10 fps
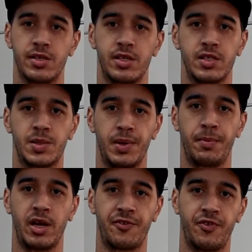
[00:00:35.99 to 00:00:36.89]
this isn't Spring
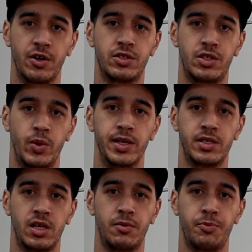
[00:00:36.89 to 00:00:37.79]
Break's first twin
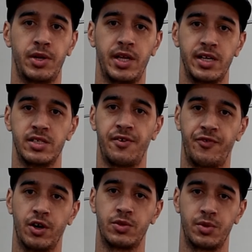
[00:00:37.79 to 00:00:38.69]
snowboard, but it is the
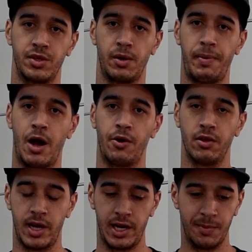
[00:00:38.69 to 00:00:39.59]
first within their powder
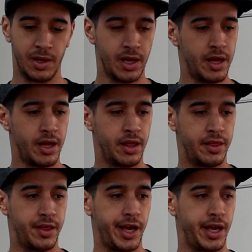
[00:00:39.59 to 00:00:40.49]
lineup.
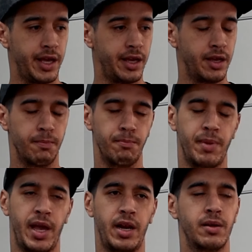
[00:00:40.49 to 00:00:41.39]
They
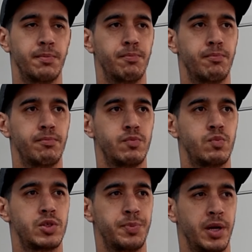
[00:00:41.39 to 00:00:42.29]
made a
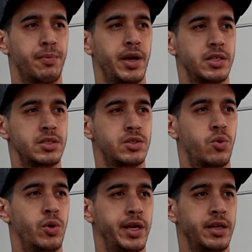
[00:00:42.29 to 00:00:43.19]
Spring Break
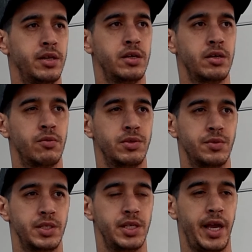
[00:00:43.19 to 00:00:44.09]
twin, which
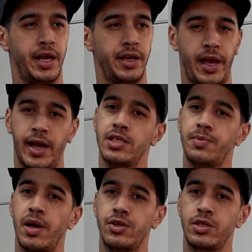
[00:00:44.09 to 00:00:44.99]
was a
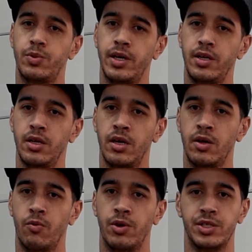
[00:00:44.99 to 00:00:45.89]
asymmetric twin,
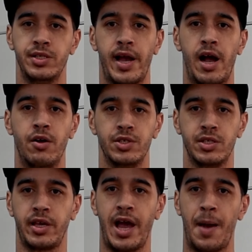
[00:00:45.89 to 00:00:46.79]
which is now
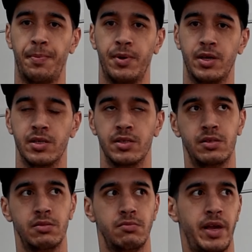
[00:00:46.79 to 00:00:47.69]
just
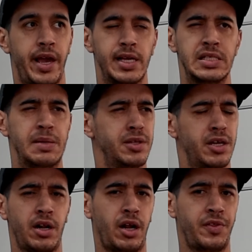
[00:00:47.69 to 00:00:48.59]
Capita's A
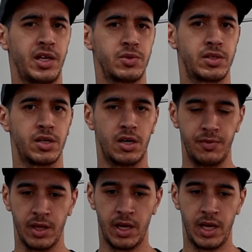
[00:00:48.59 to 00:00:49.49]
Simulator, I think is what it's called.